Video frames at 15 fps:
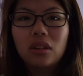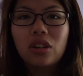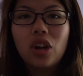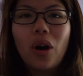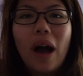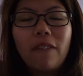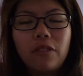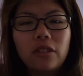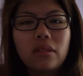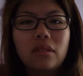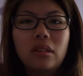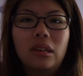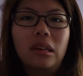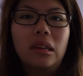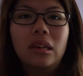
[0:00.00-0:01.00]
After
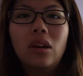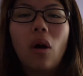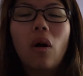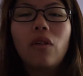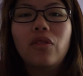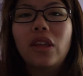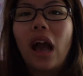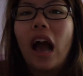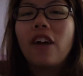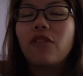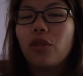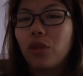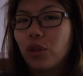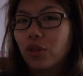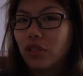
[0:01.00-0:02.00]
seeing all of the
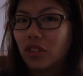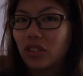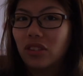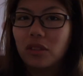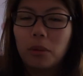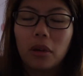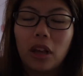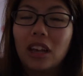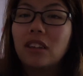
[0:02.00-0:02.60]
iPhone users,